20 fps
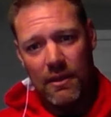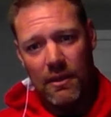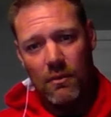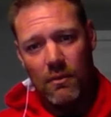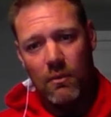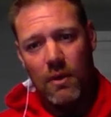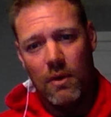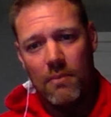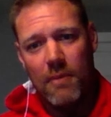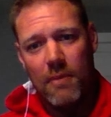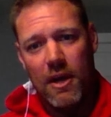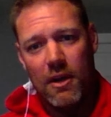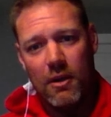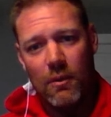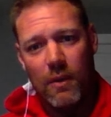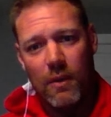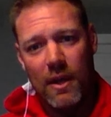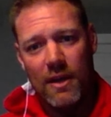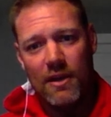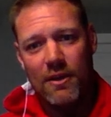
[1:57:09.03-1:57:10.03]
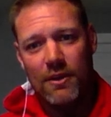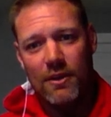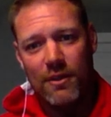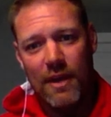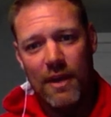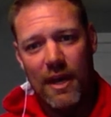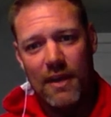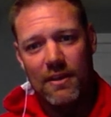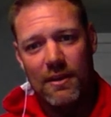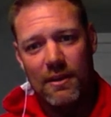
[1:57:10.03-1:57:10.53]
And what a better way to do
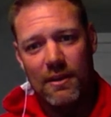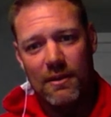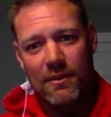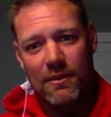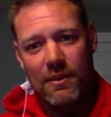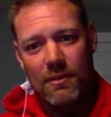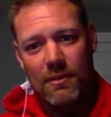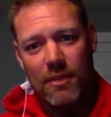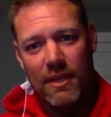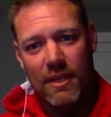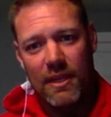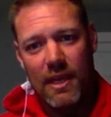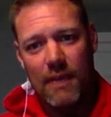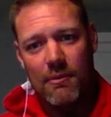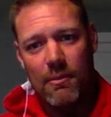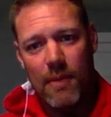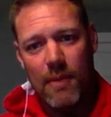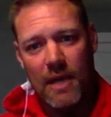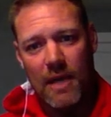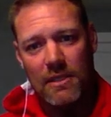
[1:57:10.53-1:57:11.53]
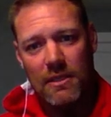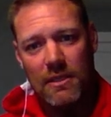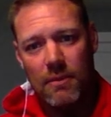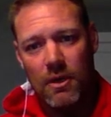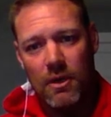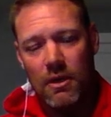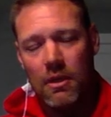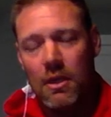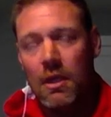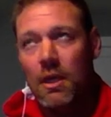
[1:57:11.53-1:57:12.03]
that than to play the game of
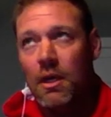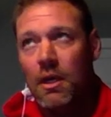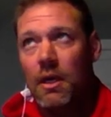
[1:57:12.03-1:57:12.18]
basketball?